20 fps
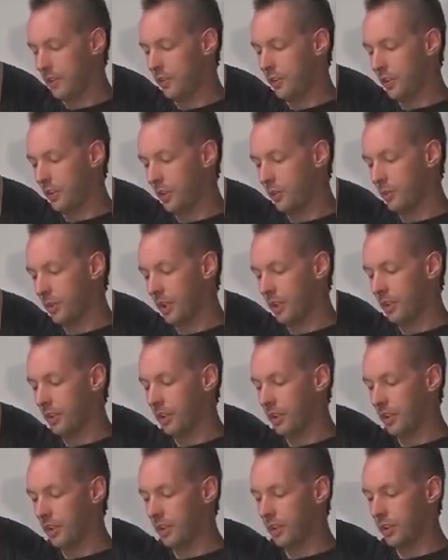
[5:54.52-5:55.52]
If you come
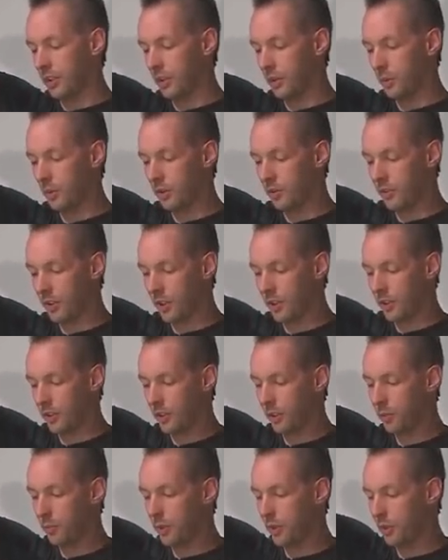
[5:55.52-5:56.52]
down on uh, one of our
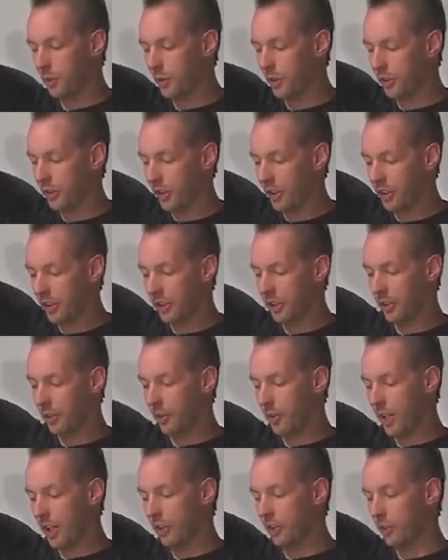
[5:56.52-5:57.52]
computer recycling
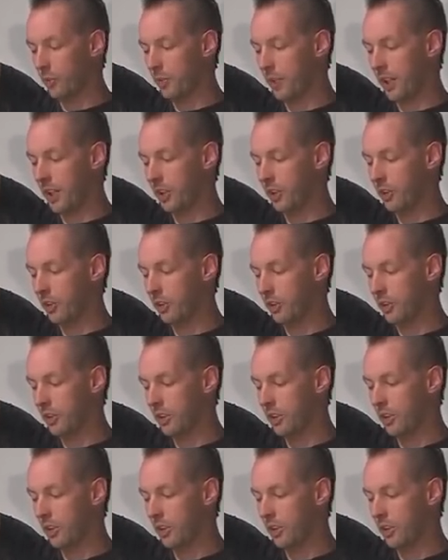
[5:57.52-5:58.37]
thrash and bash